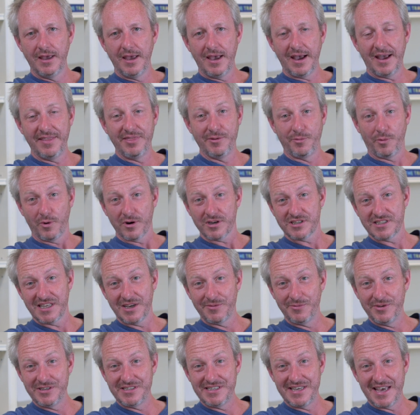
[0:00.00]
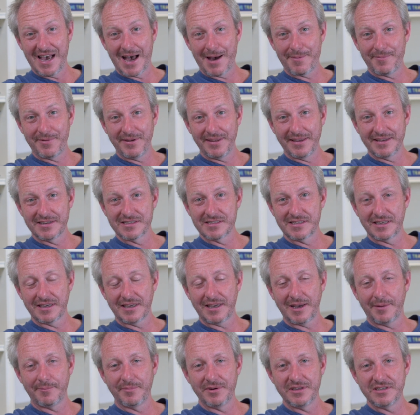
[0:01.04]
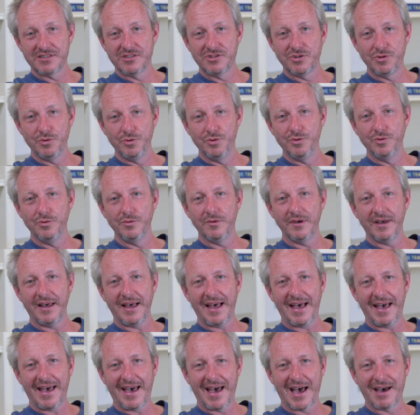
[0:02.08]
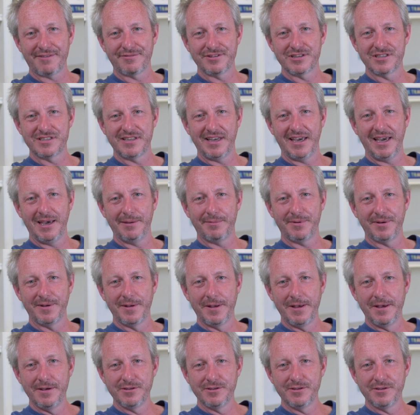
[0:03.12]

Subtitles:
And the worst thing we see happening is that companies do half a step.